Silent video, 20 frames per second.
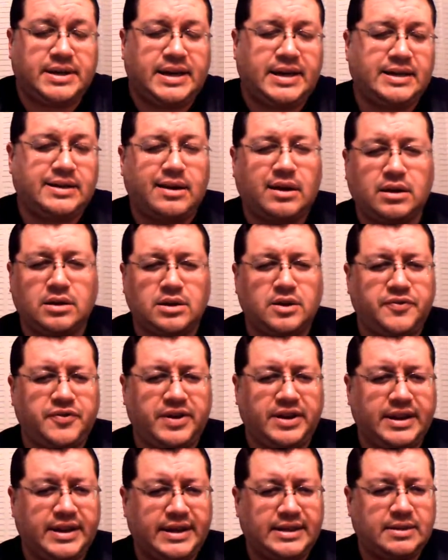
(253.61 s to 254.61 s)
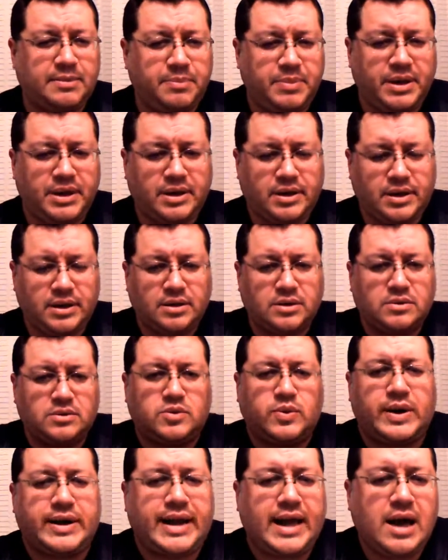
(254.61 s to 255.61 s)
Again, I don't know if you're going to get the big
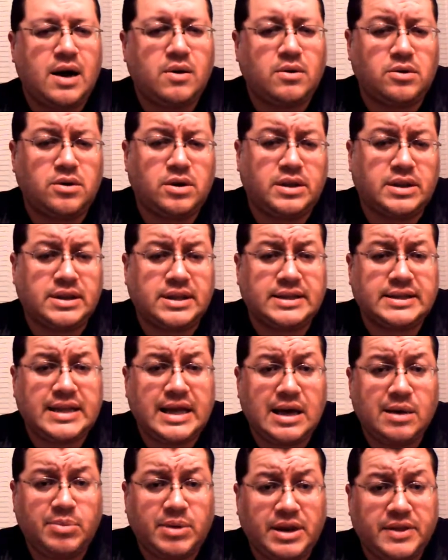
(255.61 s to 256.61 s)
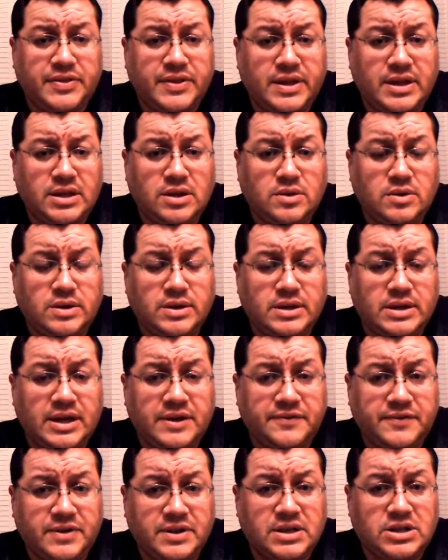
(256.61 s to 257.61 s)
Dwight Howard or anything like that, but I think you can
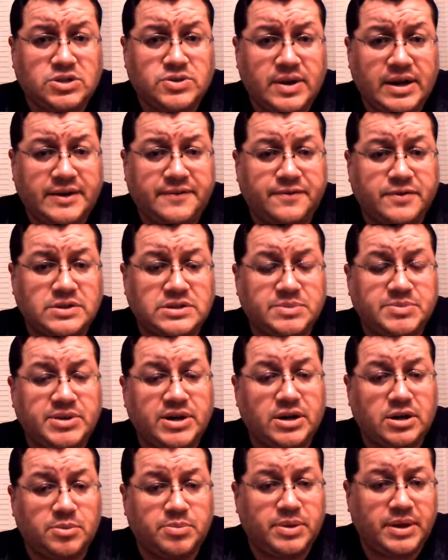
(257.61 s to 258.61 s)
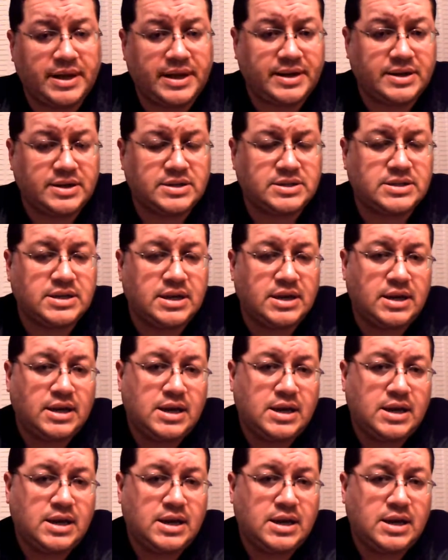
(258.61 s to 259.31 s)
definitely trade for some younger players.